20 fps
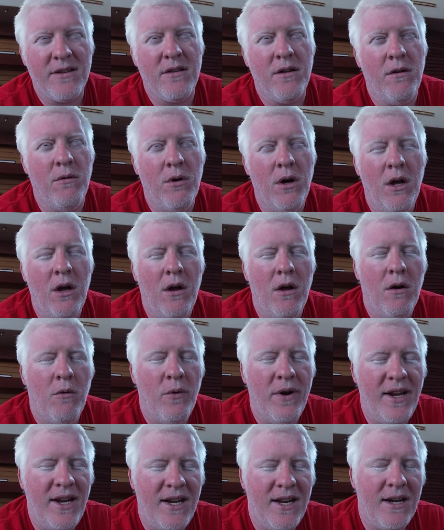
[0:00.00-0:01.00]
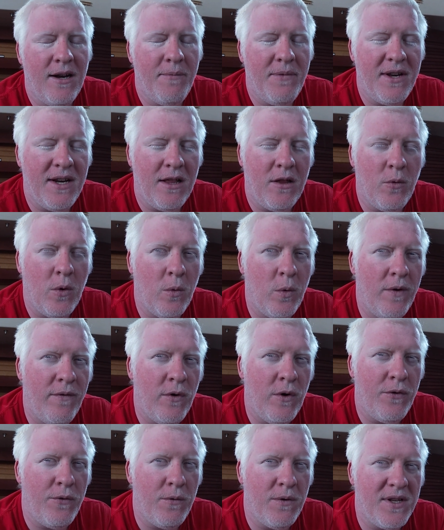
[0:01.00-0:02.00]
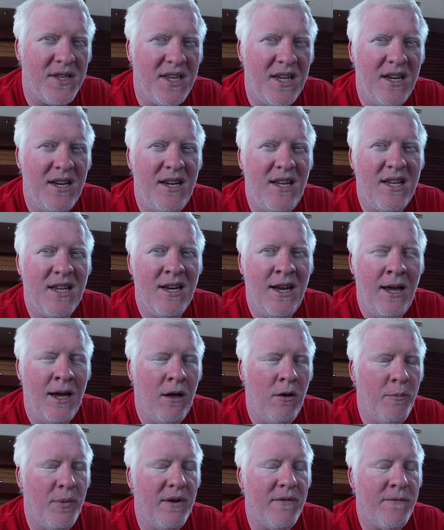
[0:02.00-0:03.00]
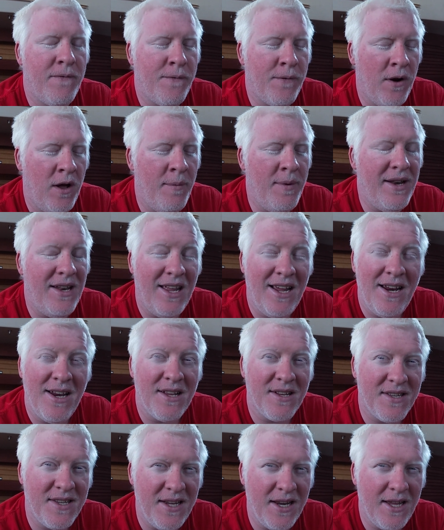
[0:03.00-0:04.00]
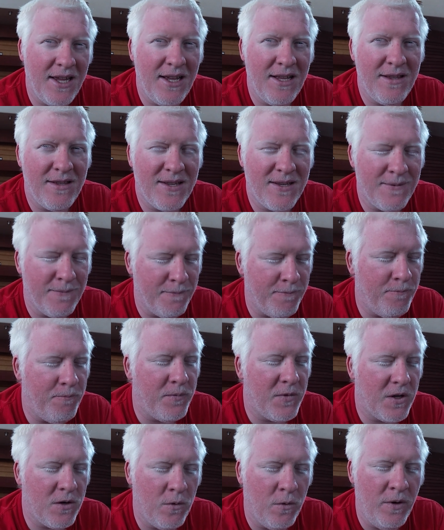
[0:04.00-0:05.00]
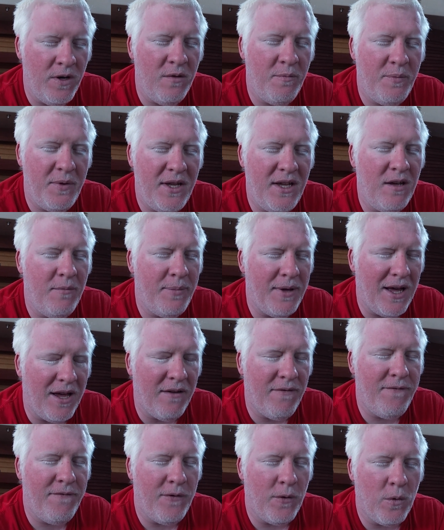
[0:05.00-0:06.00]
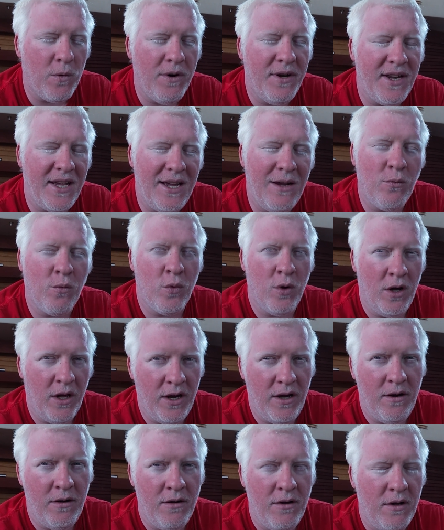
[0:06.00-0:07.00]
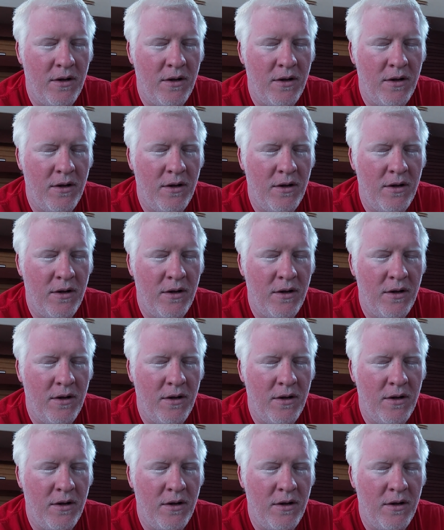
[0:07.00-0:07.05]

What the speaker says: So we need to get up the Delaware River and through the C&D Canal, but from Atlantic City, it's going to be about a 4-day run,